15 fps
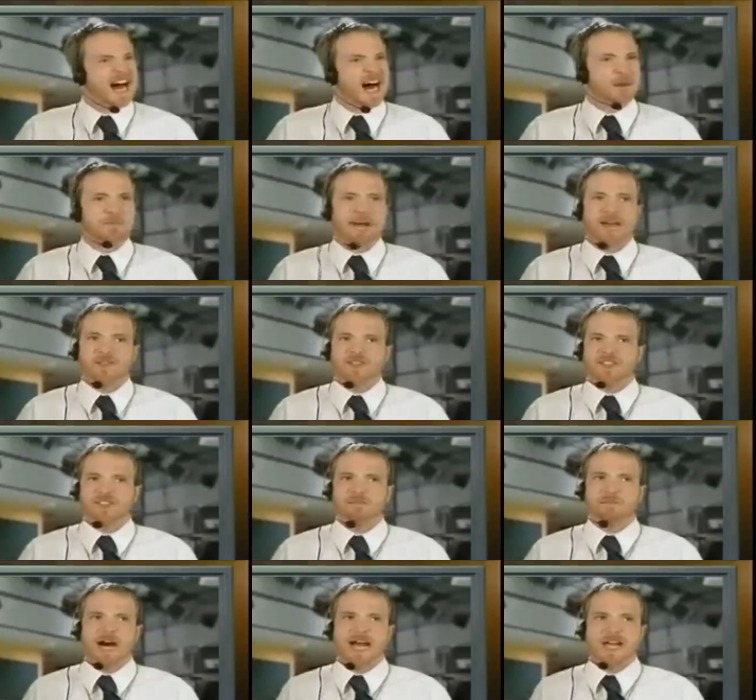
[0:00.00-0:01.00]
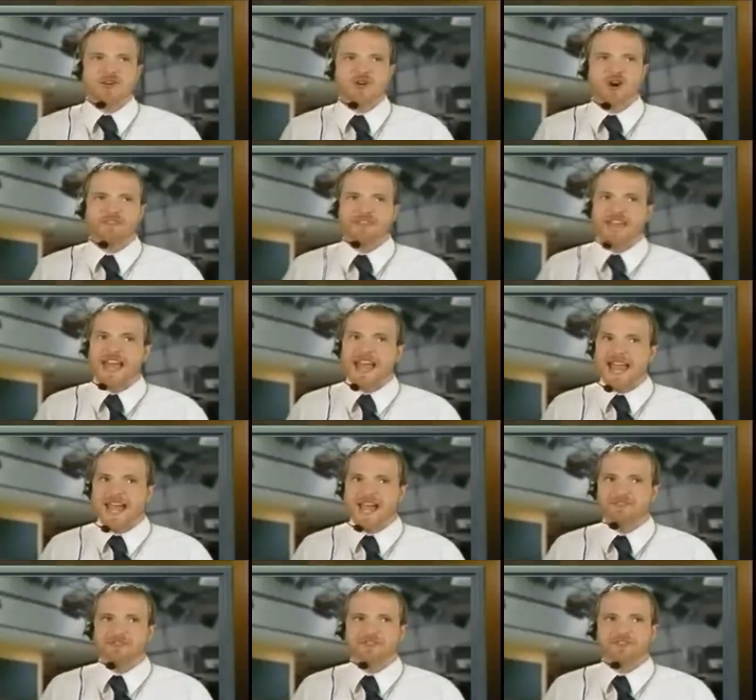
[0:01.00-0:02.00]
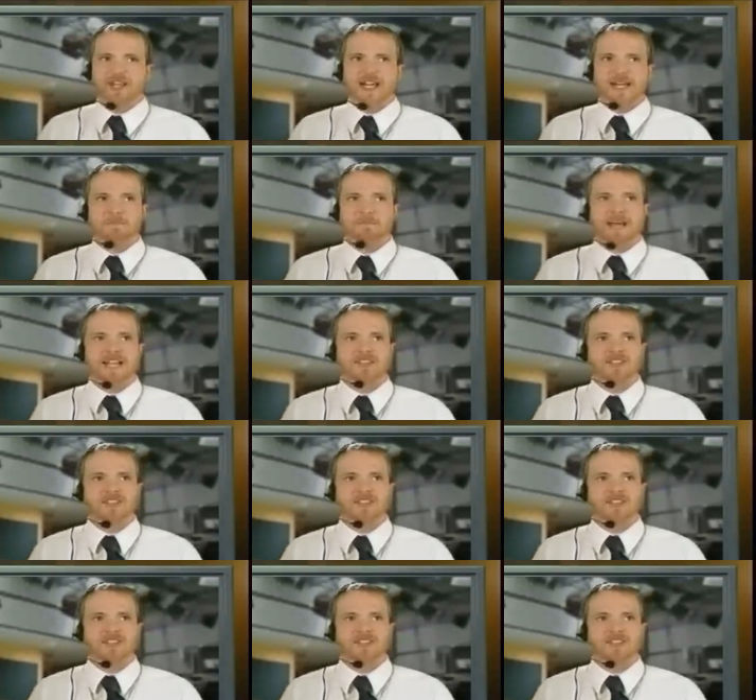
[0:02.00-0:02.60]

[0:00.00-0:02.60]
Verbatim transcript: I'll bounce this binder off that half deflated